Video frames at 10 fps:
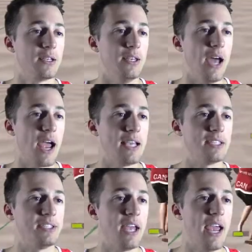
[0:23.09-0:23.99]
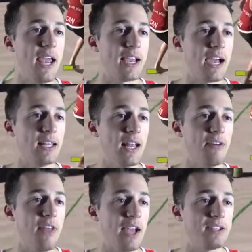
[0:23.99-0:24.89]
Nice dig. I love
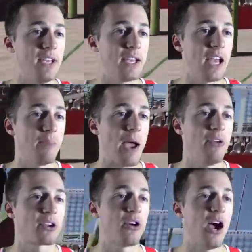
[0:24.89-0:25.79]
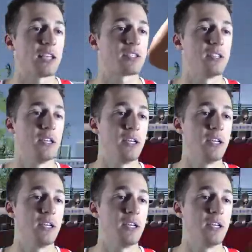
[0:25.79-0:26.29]
that dig. Now pound across.